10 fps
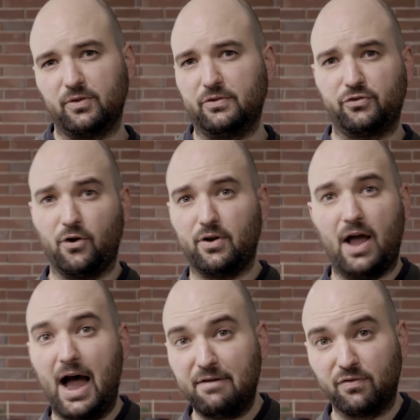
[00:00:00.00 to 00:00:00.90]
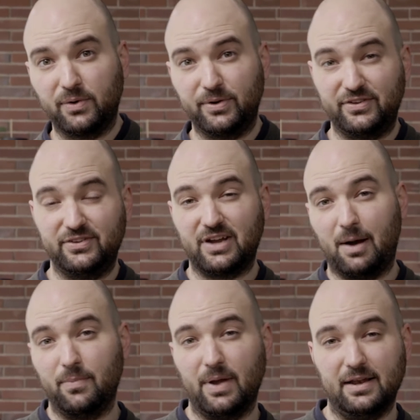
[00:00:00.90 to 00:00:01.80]
certain high frequencies
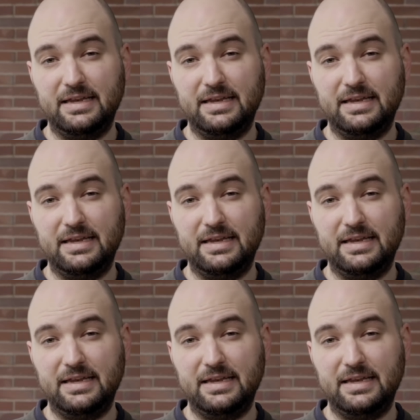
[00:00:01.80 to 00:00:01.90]
come